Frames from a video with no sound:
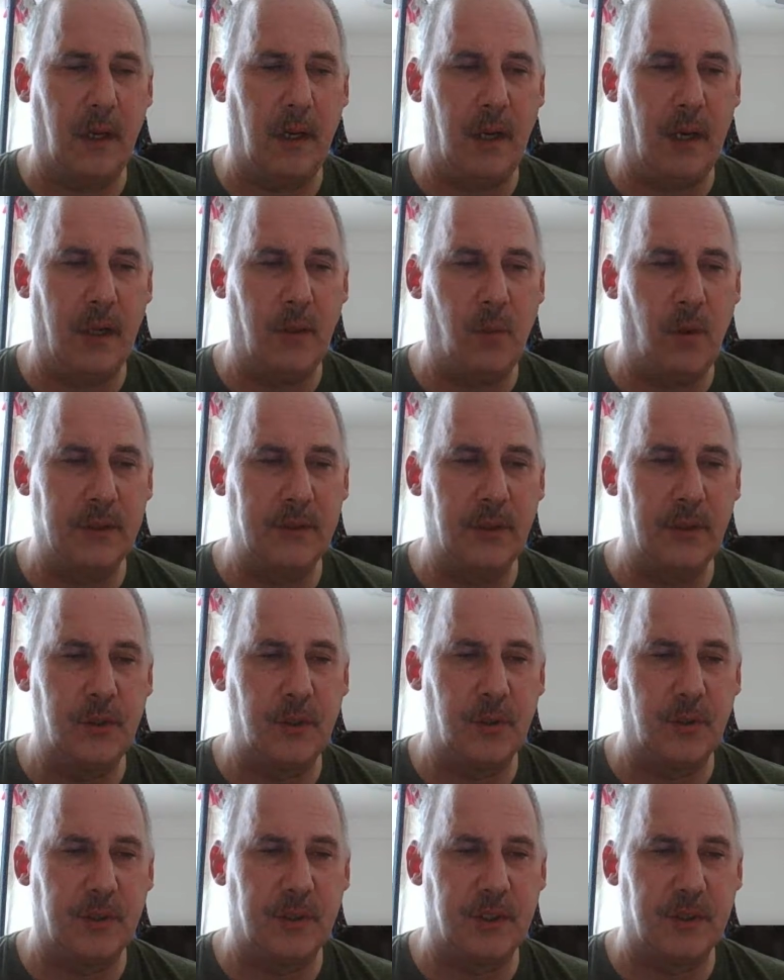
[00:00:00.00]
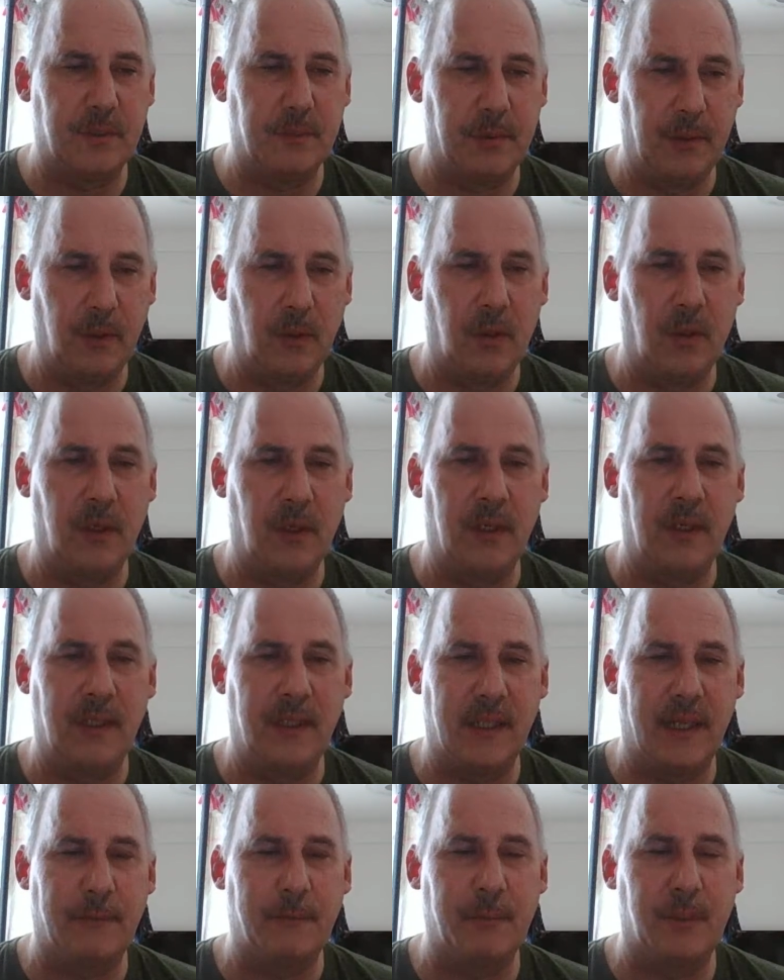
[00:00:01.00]
I wanted to explore
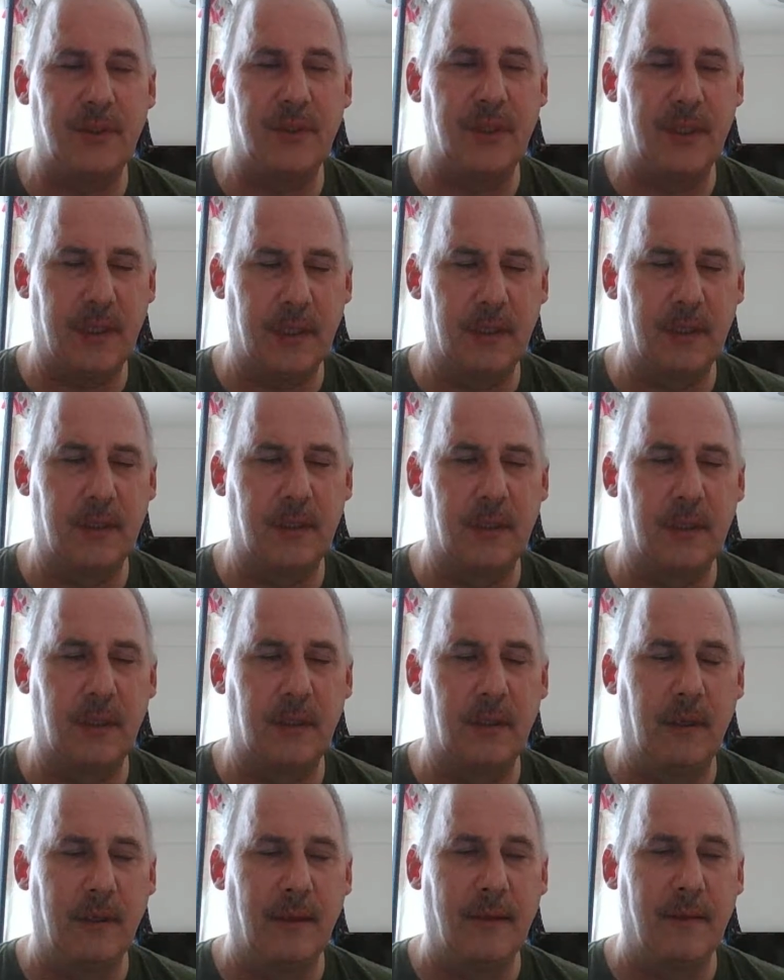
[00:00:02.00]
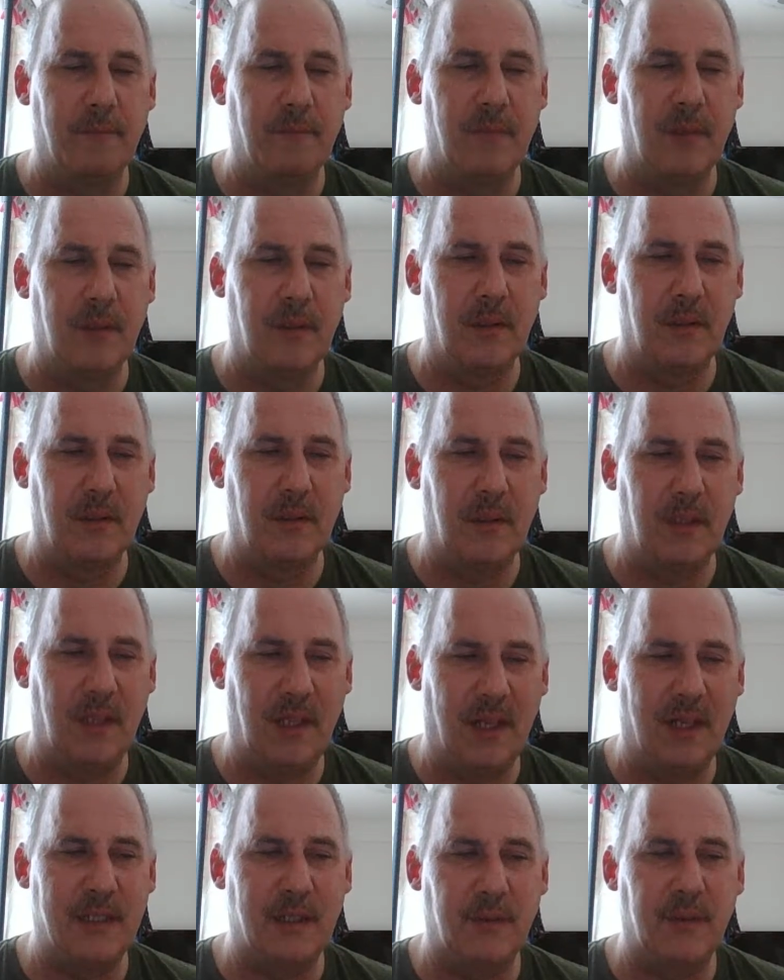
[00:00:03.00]
that particular
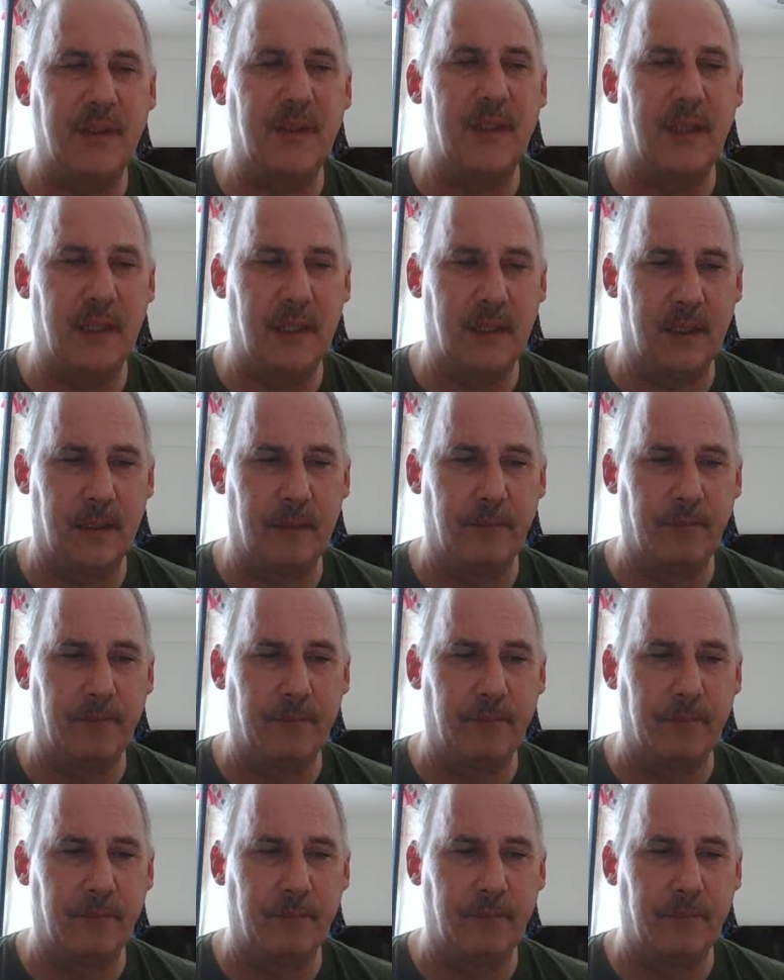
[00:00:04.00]
line of thinking.